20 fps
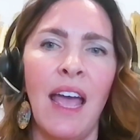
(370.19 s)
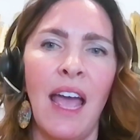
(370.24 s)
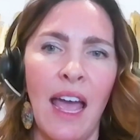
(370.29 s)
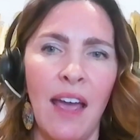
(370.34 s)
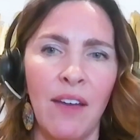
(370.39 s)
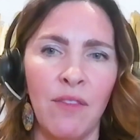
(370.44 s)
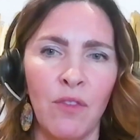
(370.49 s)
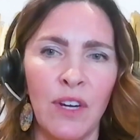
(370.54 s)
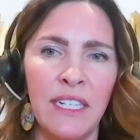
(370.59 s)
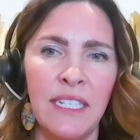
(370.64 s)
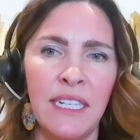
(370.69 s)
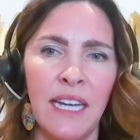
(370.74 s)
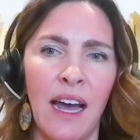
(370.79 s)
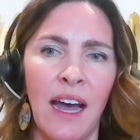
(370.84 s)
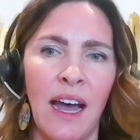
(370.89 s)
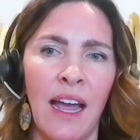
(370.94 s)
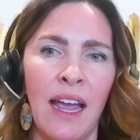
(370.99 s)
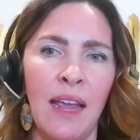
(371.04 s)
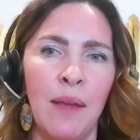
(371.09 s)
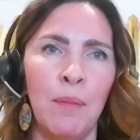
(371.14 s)
every
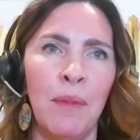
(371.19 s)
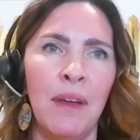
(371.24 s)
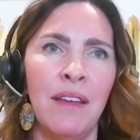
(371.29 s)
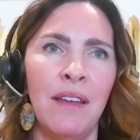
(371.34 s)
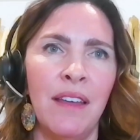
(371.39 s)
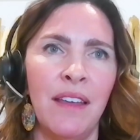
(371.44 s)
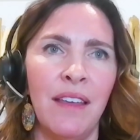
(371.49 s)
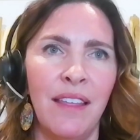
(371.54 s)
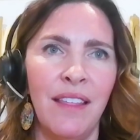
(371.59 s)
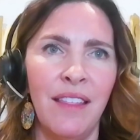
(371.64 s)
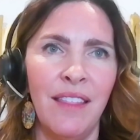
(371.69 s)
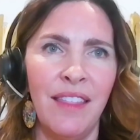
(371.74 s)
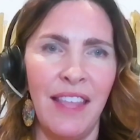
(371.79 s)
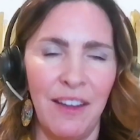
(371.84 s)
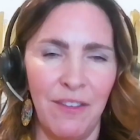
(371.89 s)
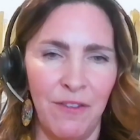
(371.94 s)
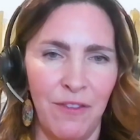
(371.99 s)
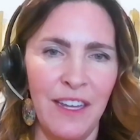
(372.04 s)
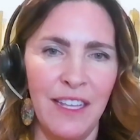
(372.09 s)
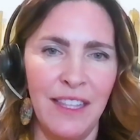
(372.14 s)
time
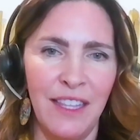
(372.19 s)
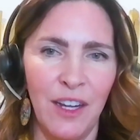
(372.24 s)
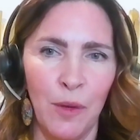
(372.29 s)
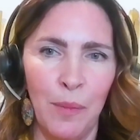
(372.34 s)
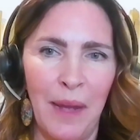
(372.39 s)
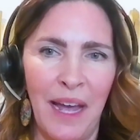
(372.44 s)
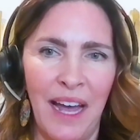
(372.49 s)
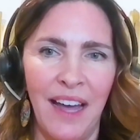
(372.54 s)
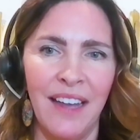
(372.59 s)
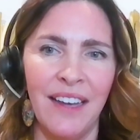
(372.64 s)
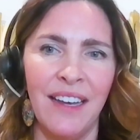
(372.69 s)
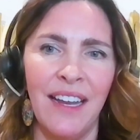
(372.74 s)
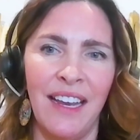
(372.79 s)
they feed their pet.